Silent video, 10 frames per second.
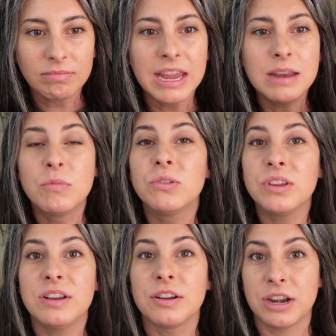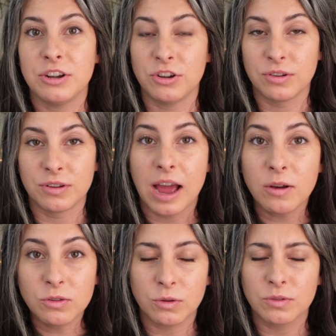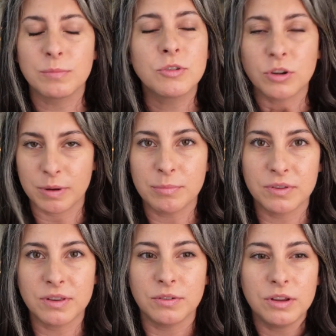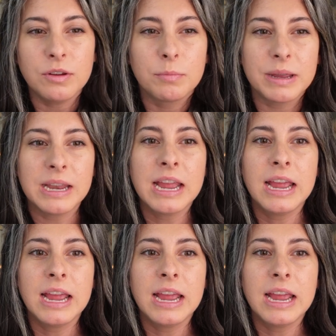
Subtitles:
in multi-generational households. I'm sure people still do, but